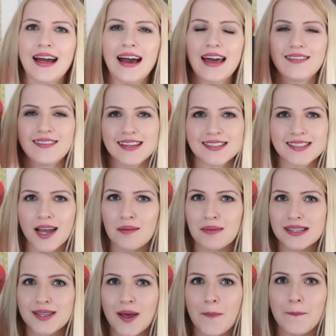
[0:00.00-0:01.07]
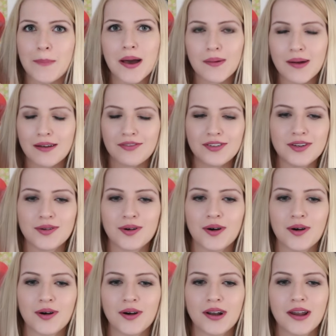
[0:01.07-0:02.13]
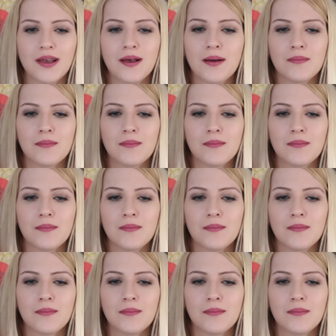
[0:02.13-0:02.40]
and this time it's a Boux Avenue haul